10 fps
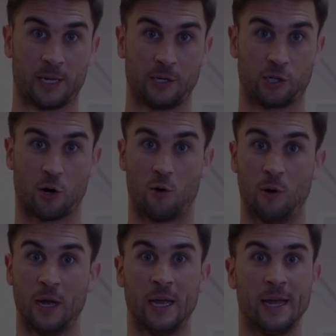So
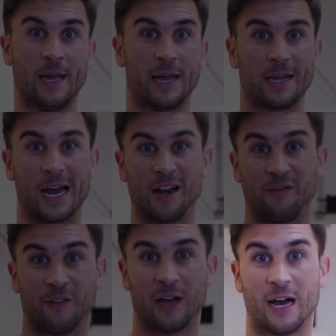kind of
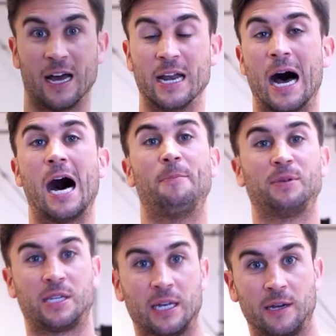an
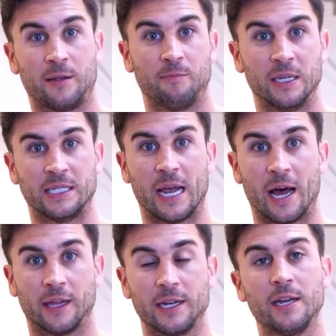opposite
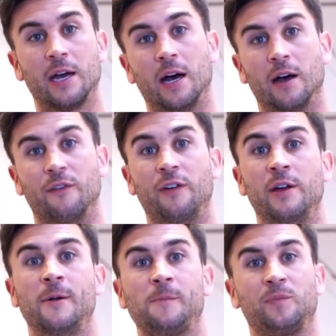mentality of
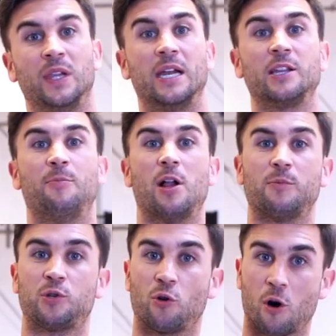letting the ball
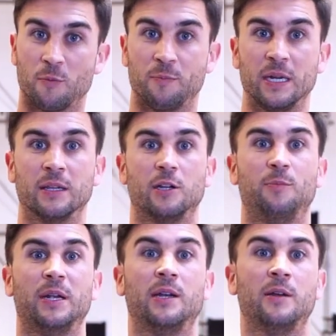absorb and being a little
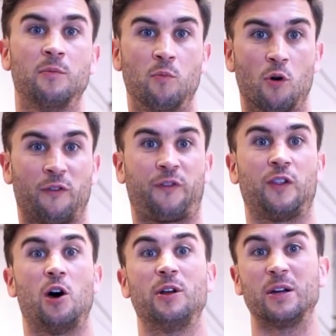bit more
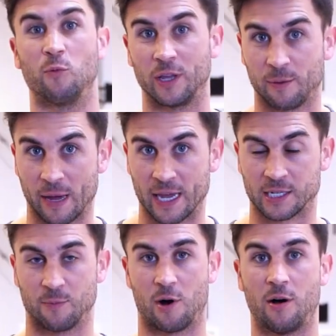floating with the
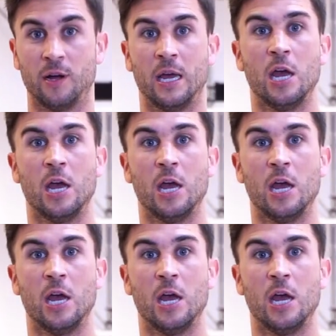basketball.